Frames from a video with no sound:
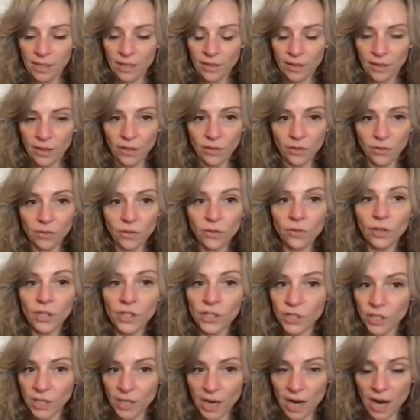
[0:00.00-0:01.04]
the
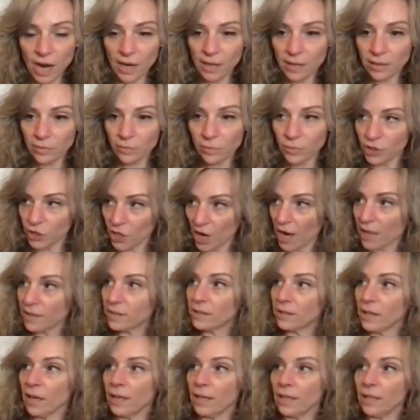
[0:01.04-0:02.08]
Christian God, which I
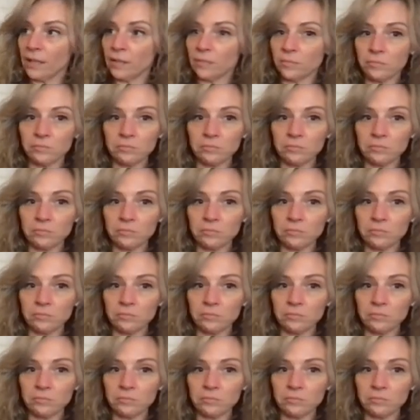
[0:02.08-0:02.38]
study,